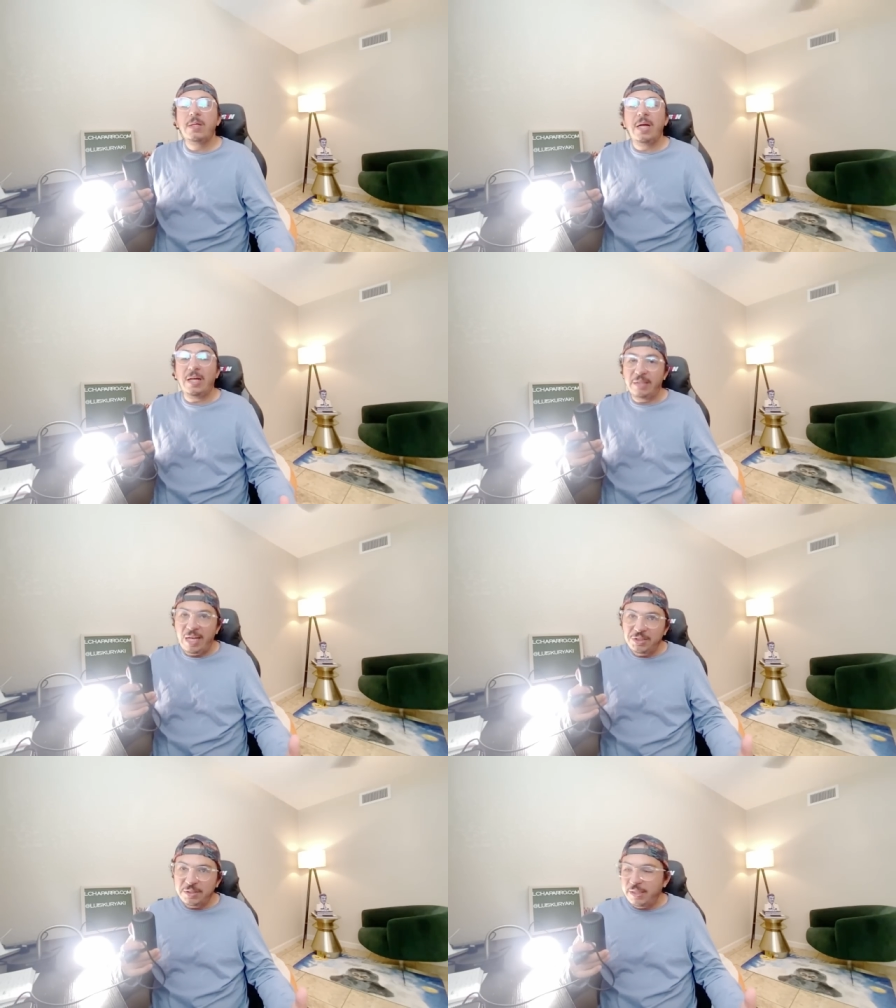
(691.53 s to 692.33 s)

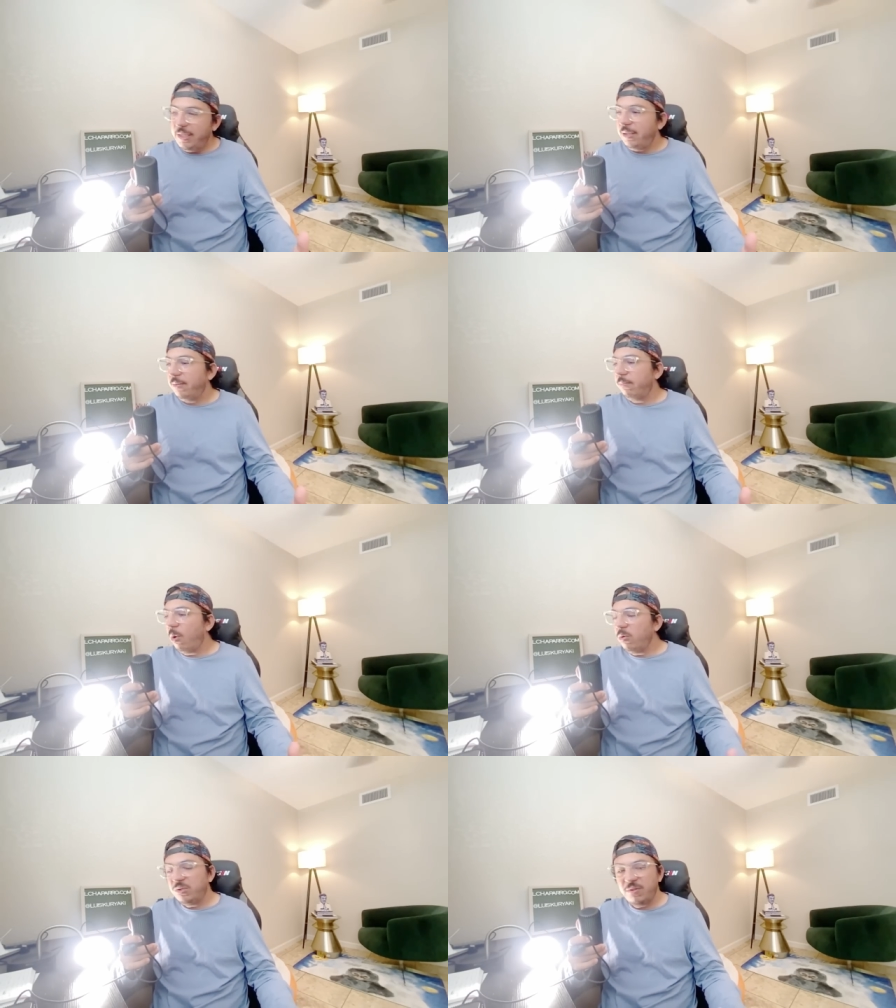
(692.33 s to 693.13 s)
allegedly,
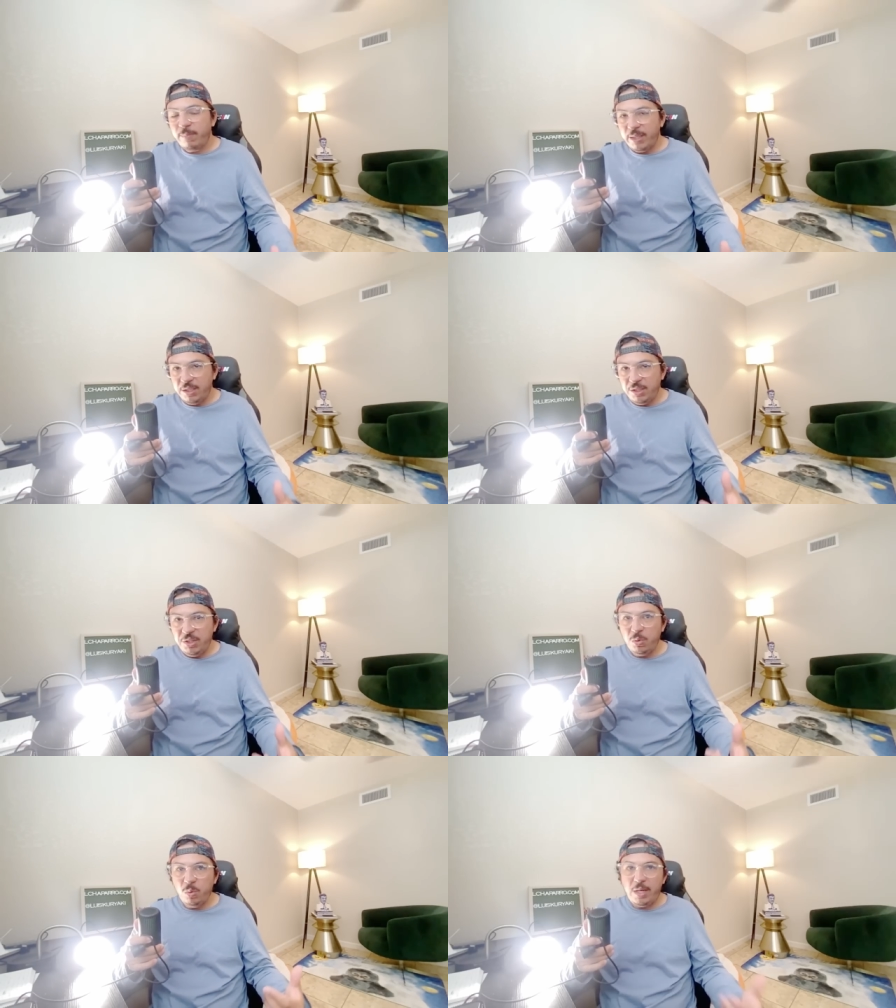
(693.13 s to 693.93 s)
most of my
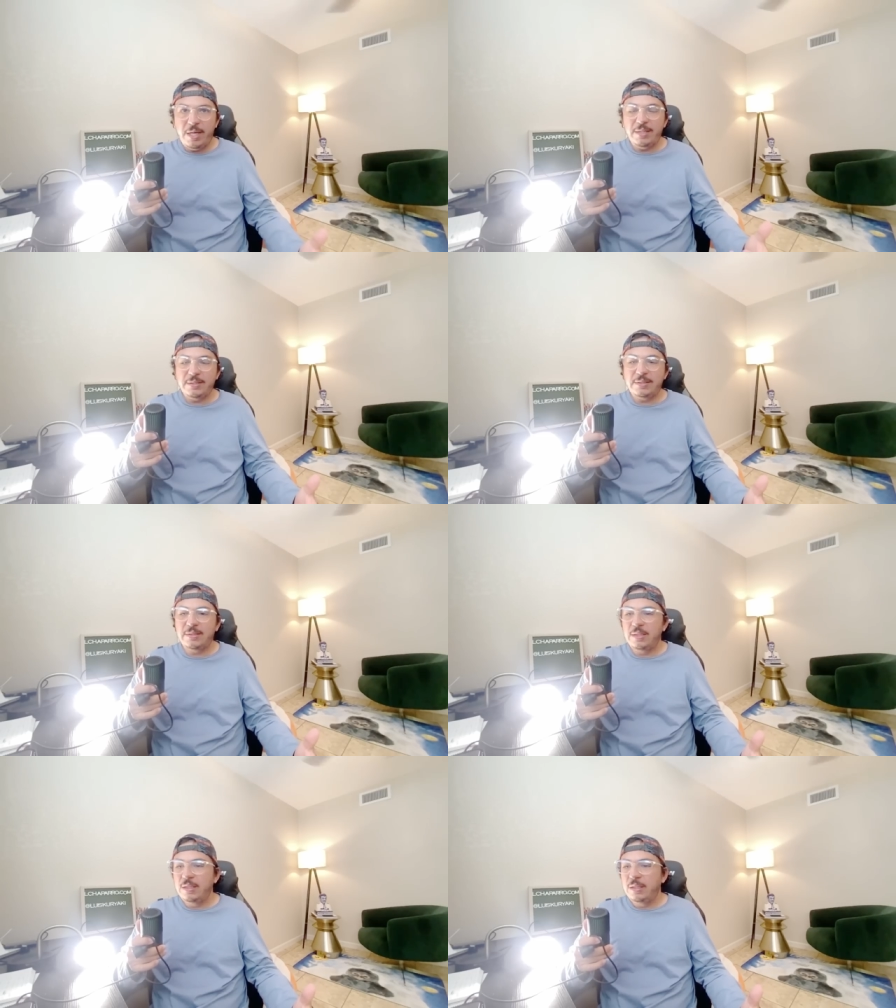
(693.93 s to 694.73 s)
U S
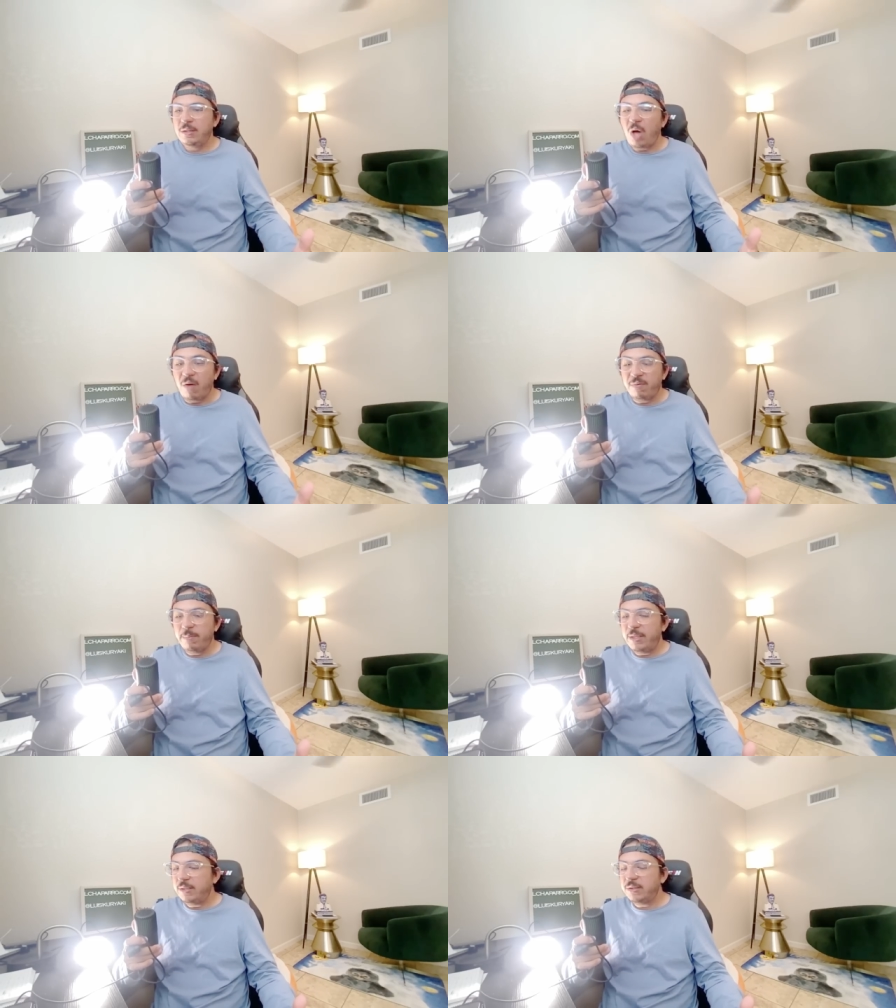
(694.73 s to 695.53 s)

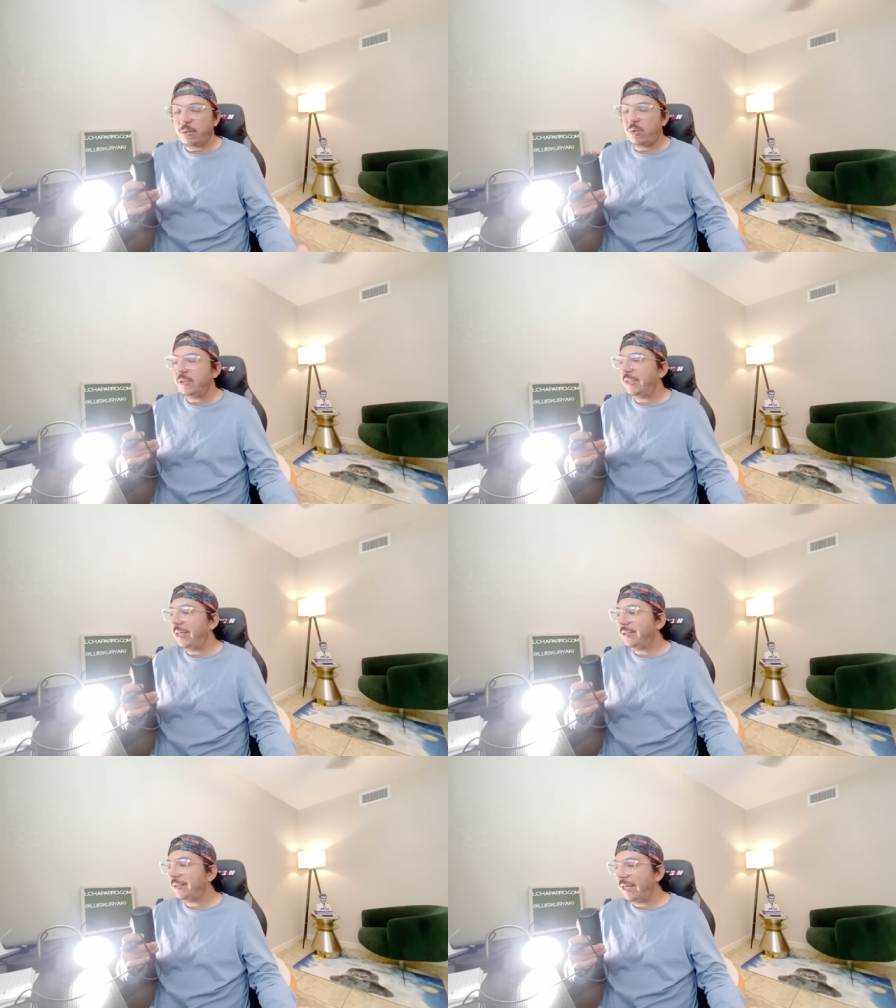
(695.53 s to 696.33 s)
government
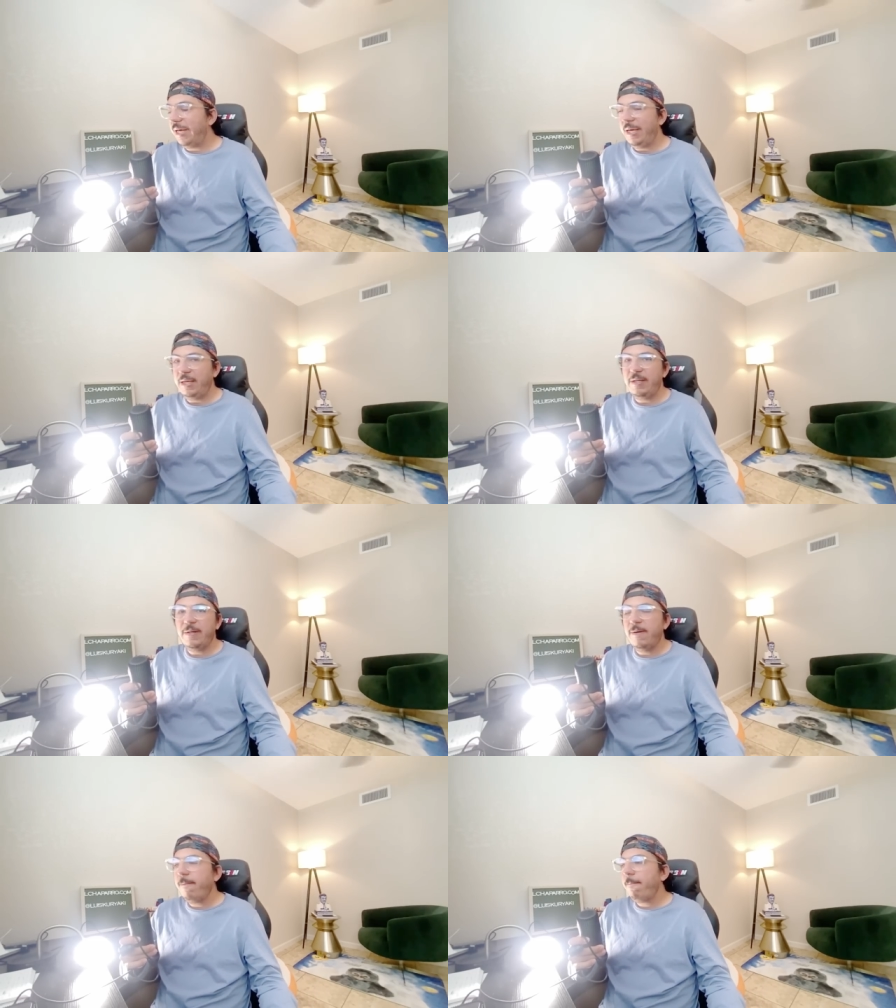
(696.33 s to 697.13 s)
sources say
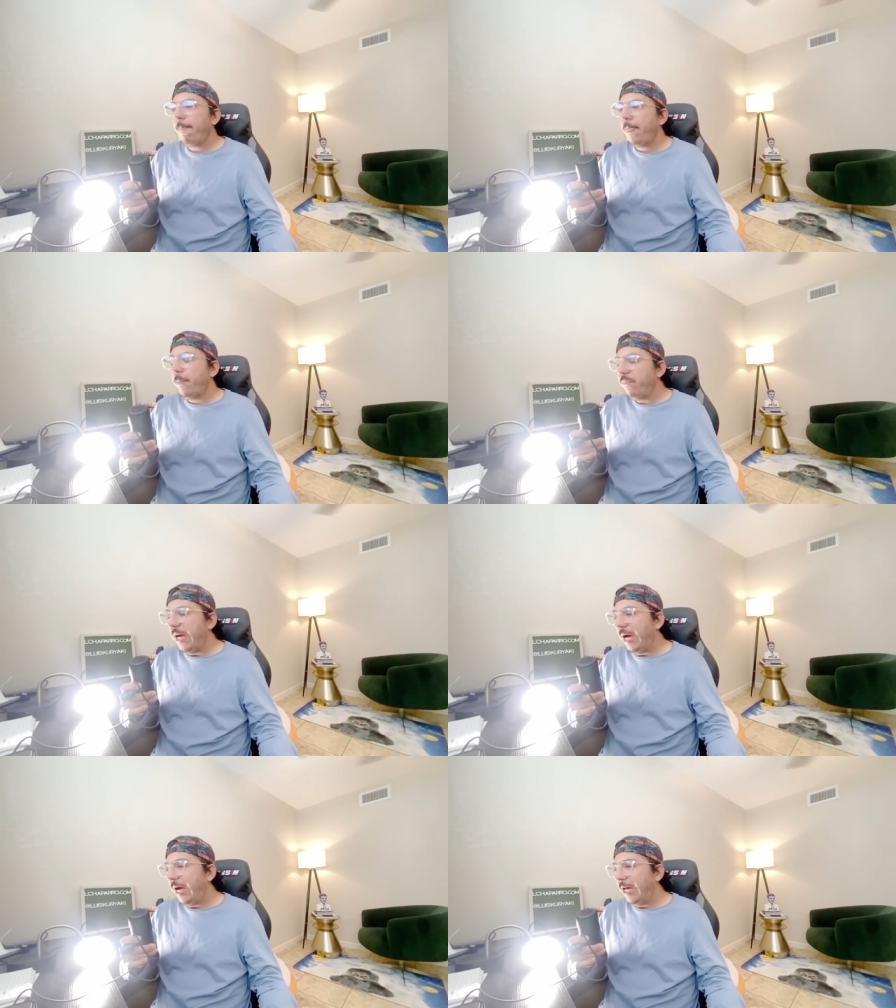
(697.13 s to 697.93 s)

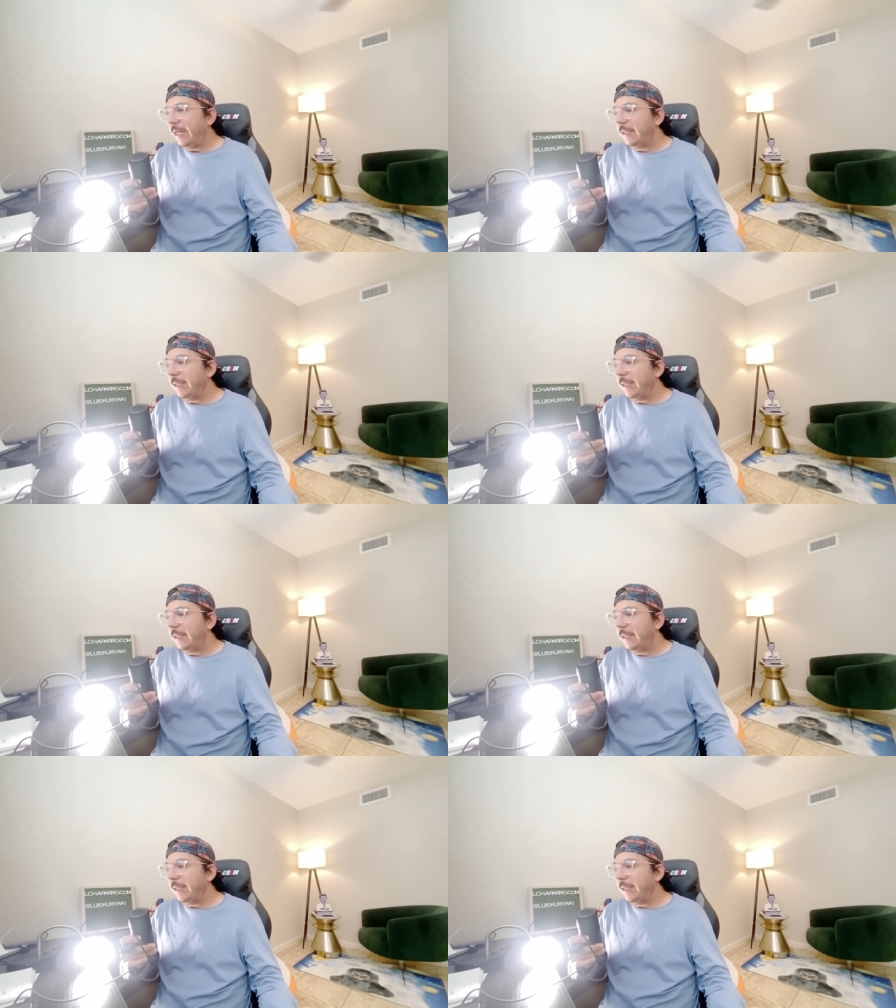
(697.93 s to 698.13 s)
that